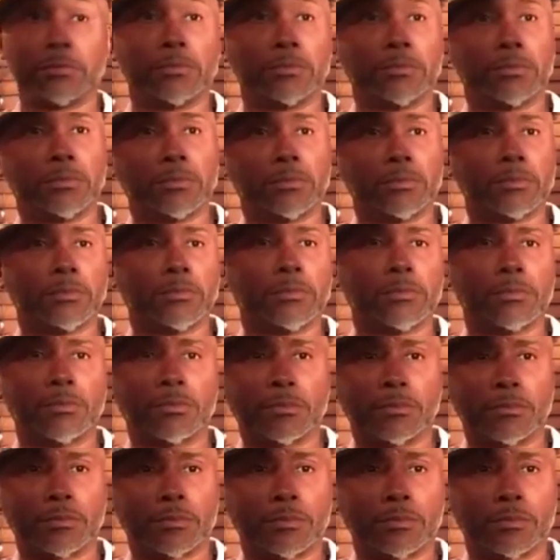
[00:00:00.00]

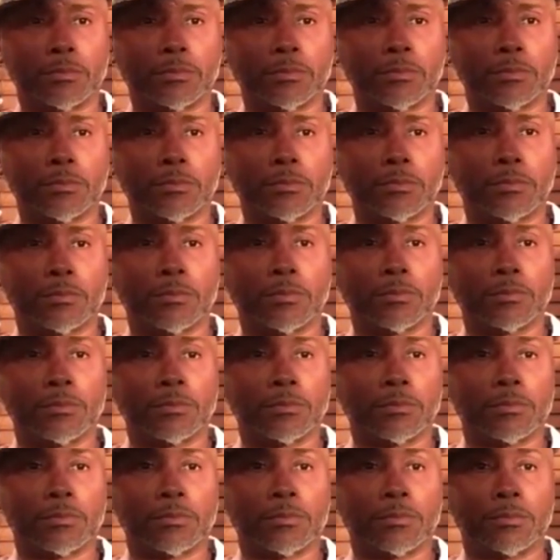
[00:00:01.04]

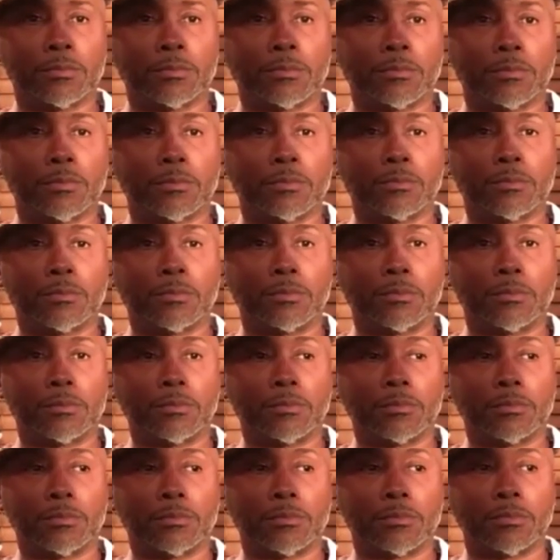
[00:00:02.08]

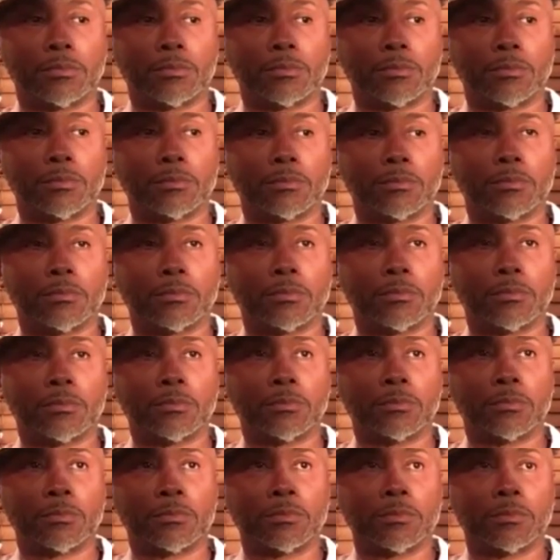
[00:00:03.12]

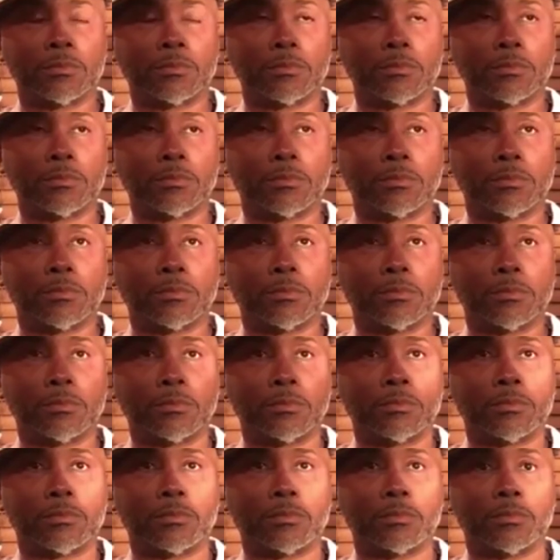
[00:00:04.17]

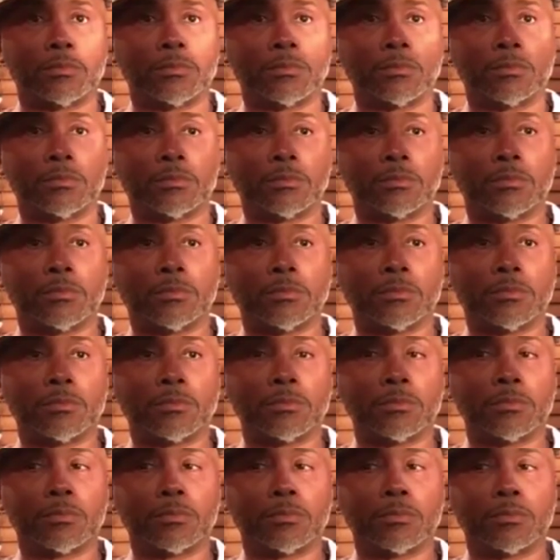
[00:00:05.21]

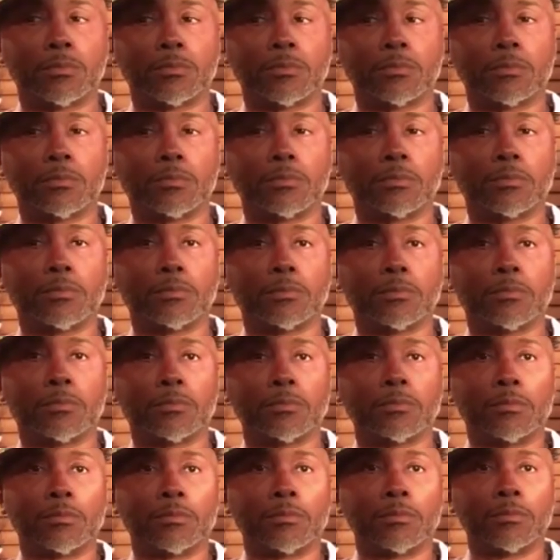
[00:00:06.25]

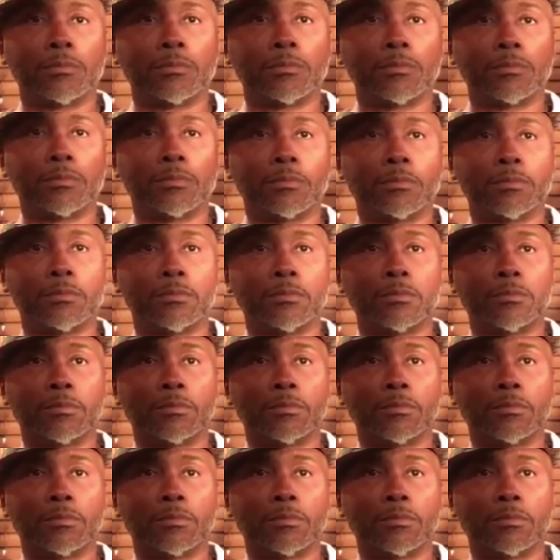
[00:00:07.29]
[no speech]